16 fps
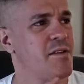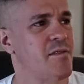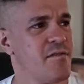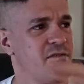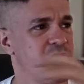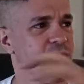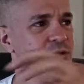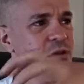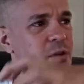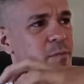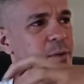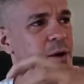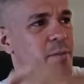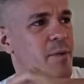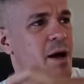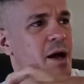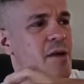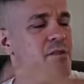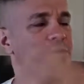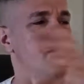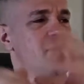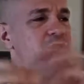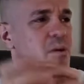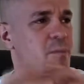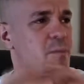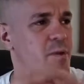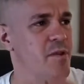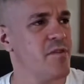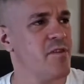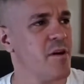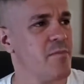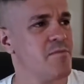They've still got the big pad on the top and the
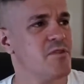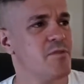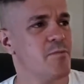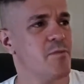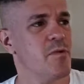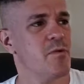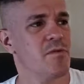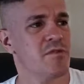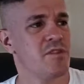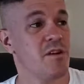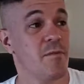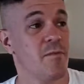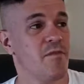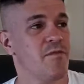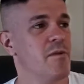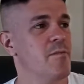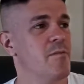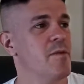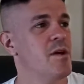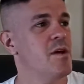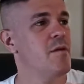thumb support, some of them,